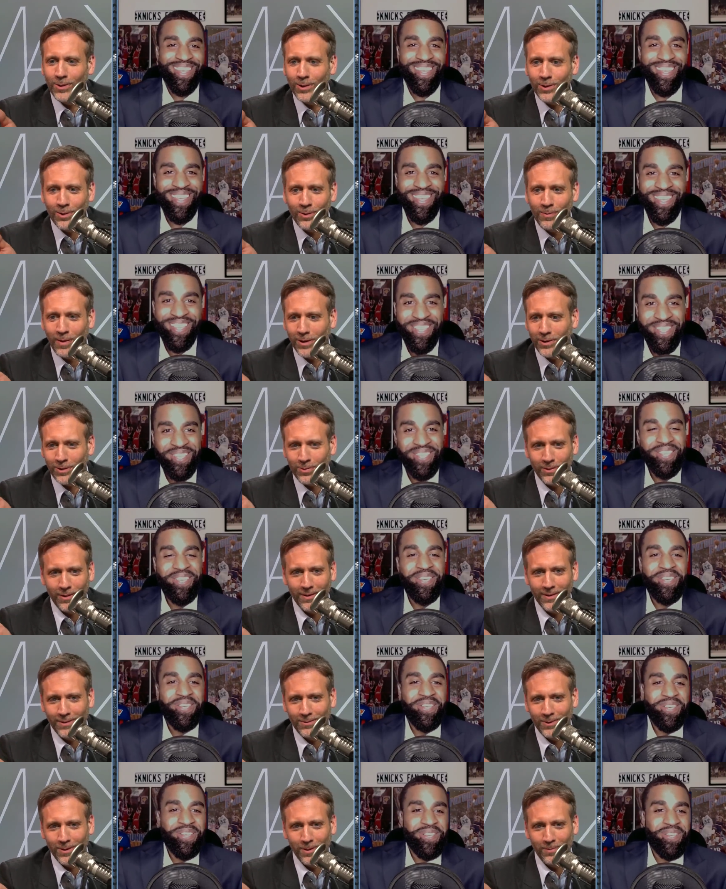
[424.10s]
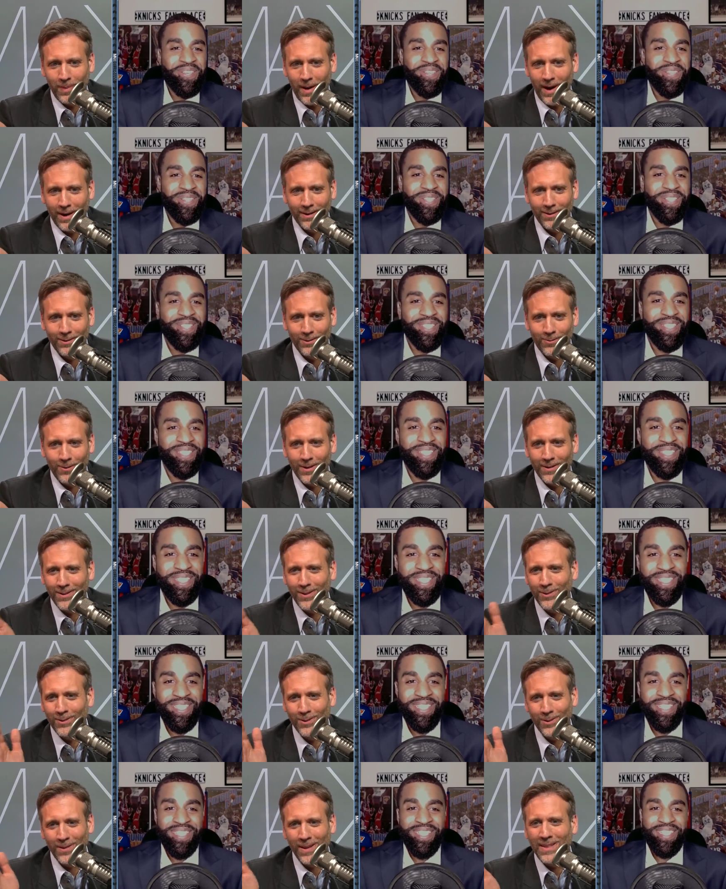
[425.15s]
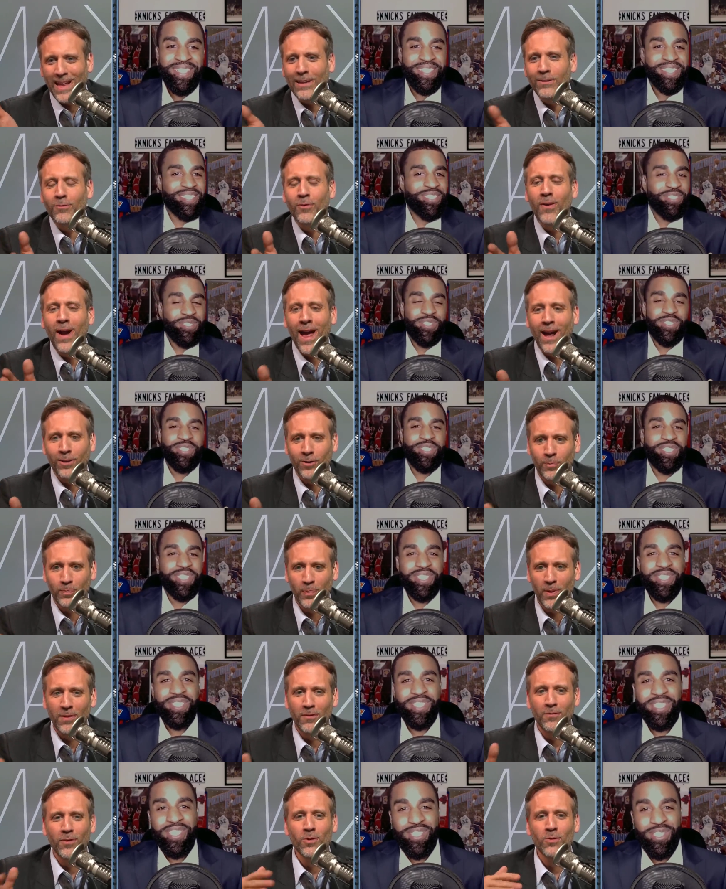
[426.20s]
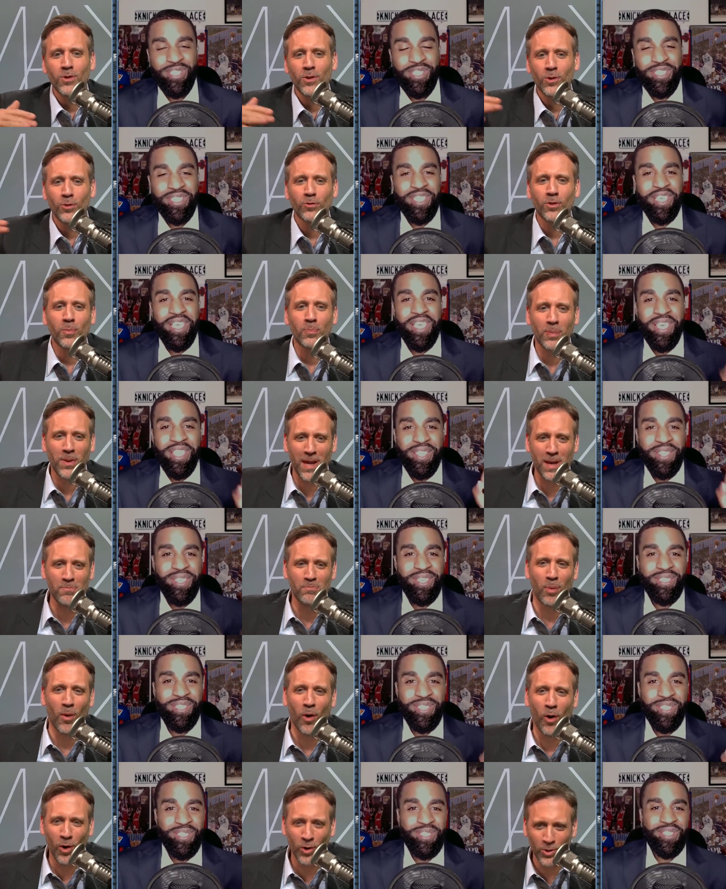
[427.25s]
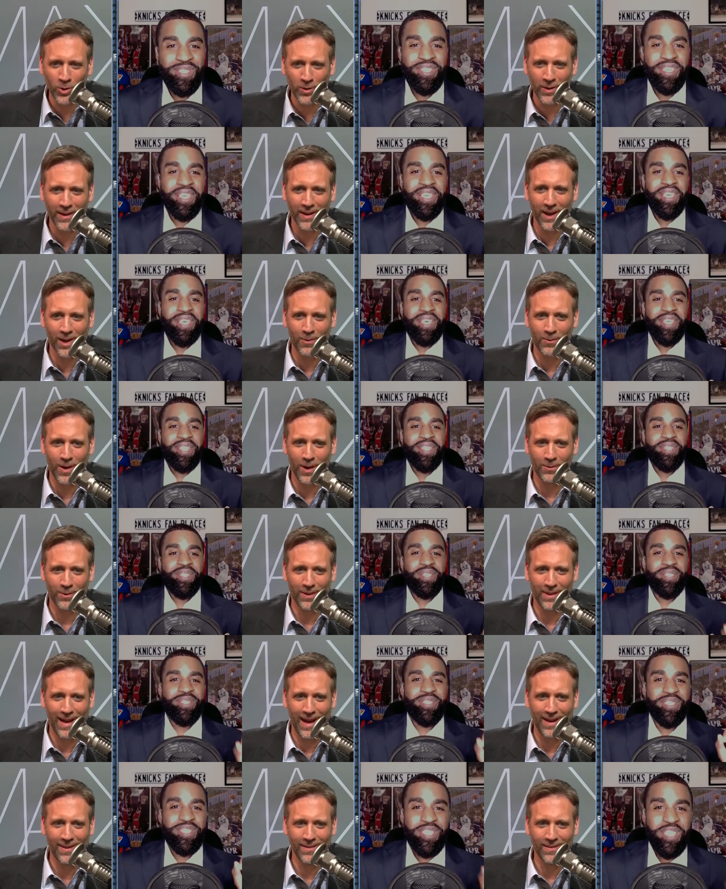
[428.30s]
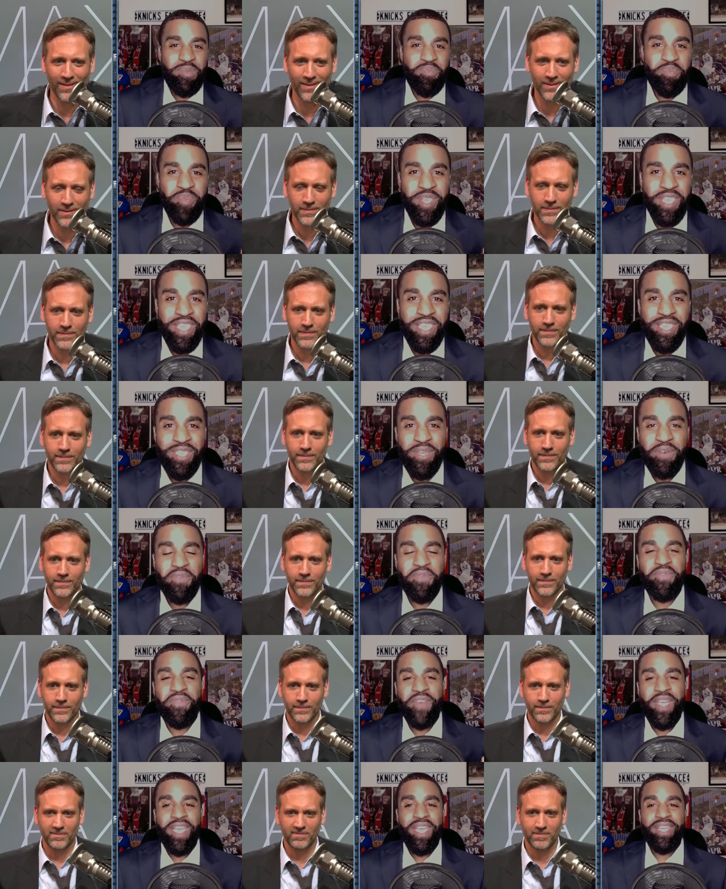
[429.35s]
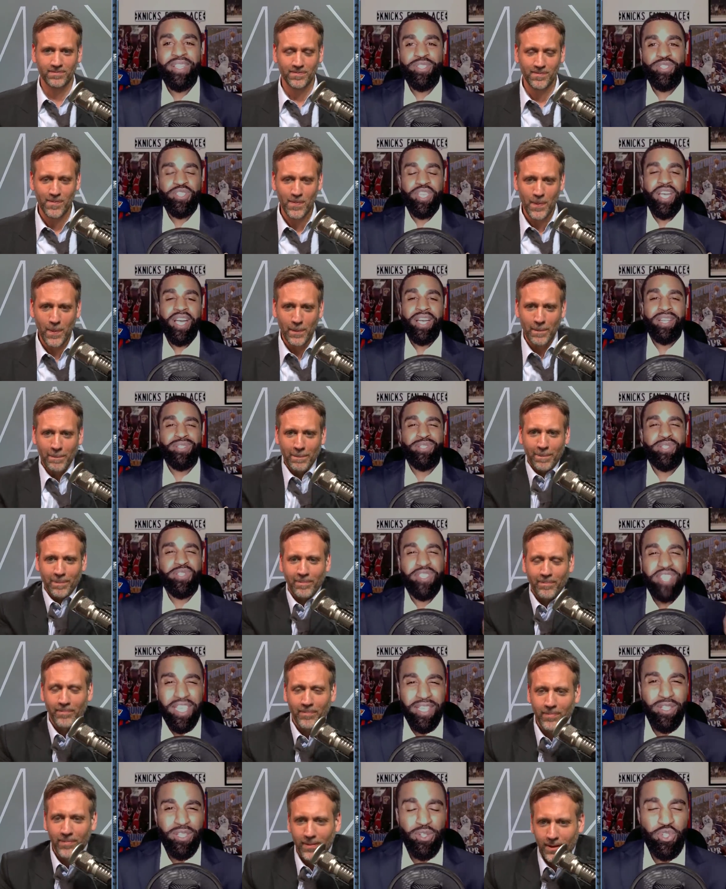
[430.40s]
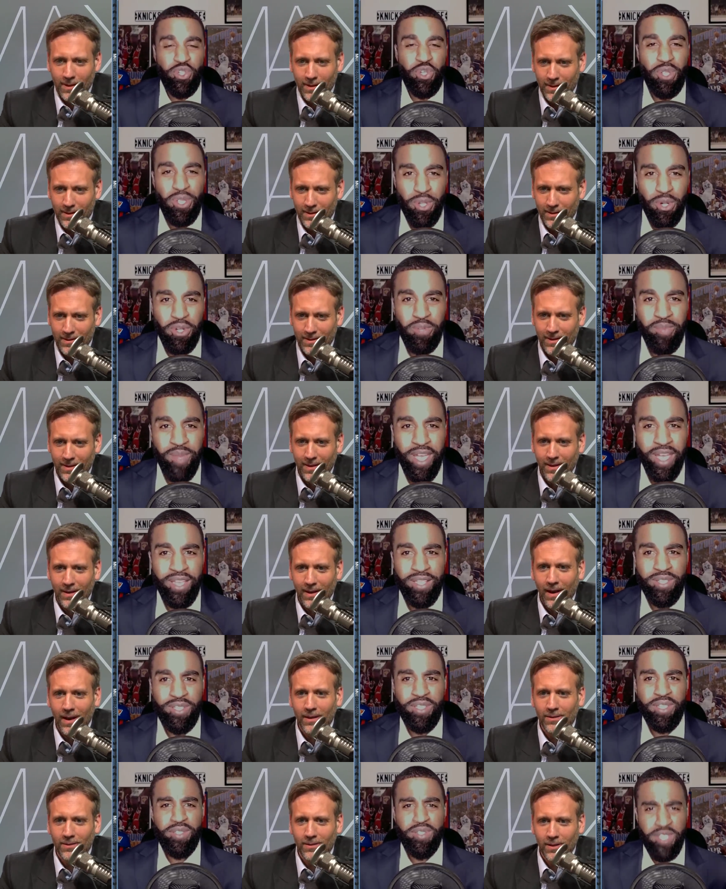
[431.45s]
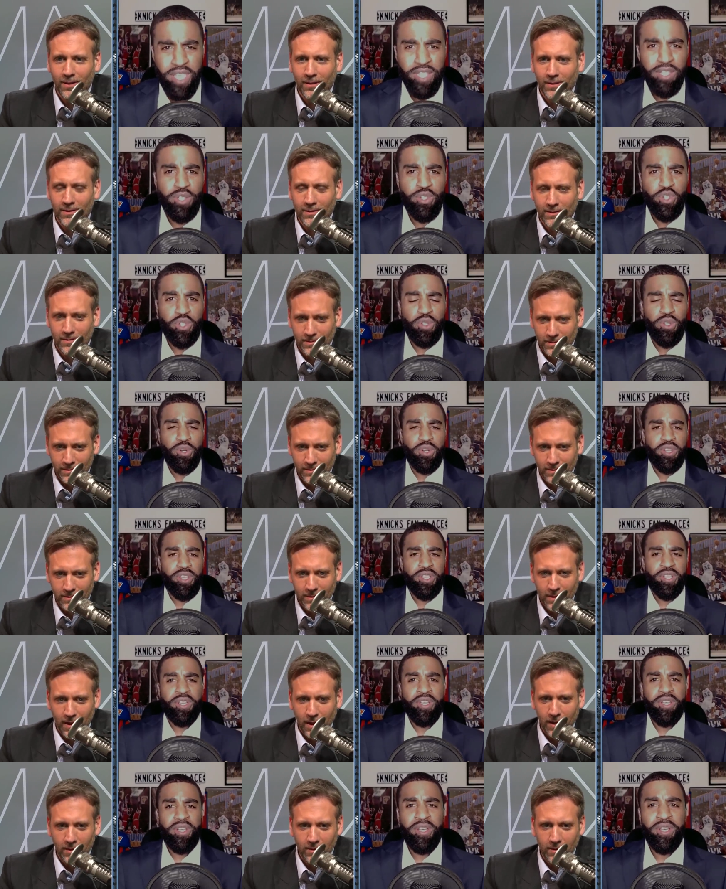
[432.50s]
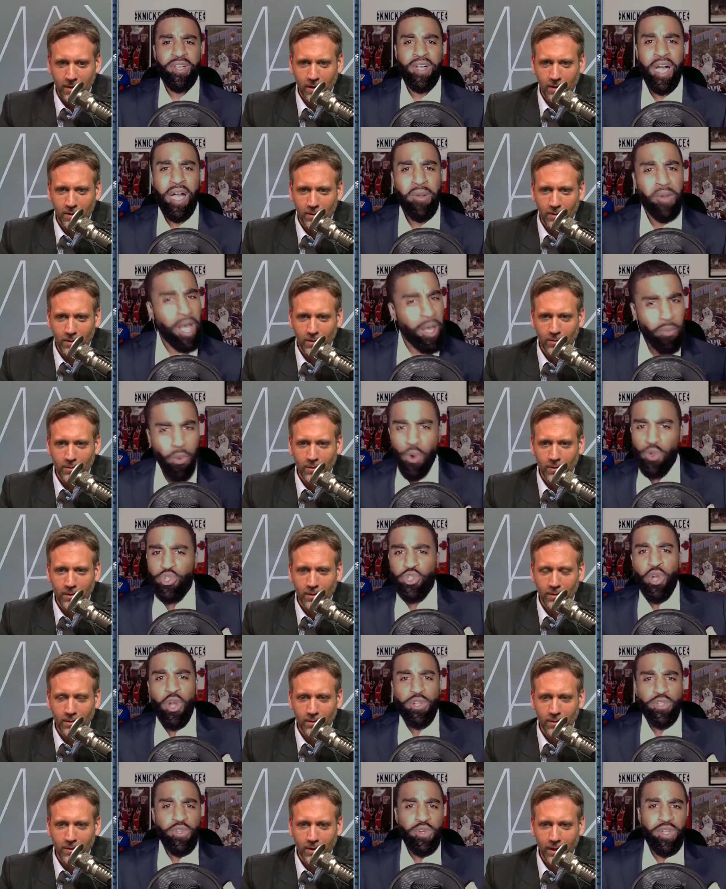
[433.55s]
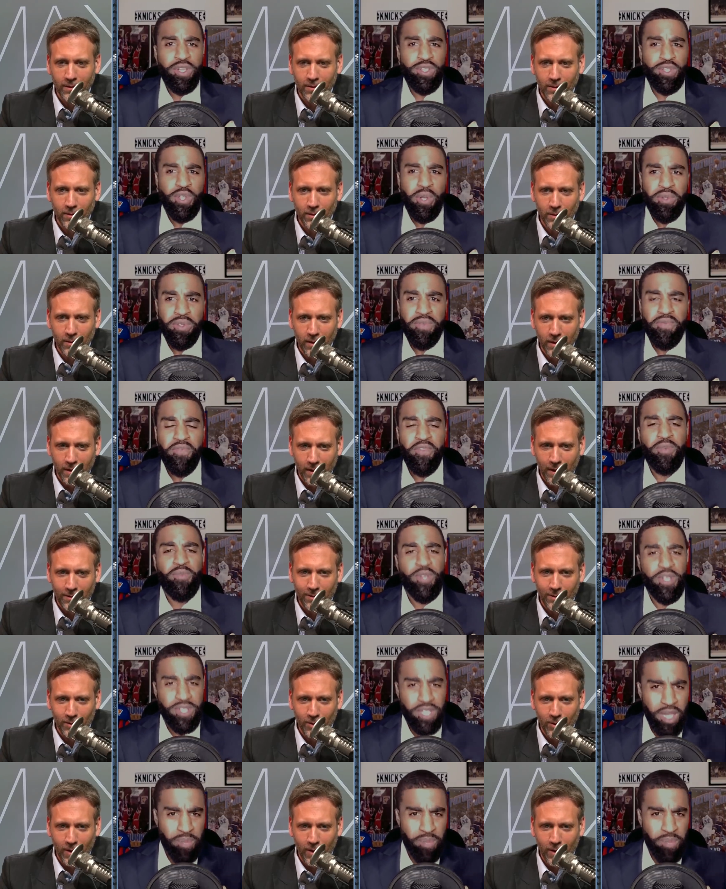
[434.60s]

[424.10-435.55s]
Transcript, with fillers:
Speaker 1: too much with the with the pocket square. Don't do that. That's for ex. But this, you used to play this ball, is, you can get away with the that. CP, the
Speaker 2: franchise signature look, Max. I see. Signature look. I see. I, I won't charge you get a consultant new, fee because I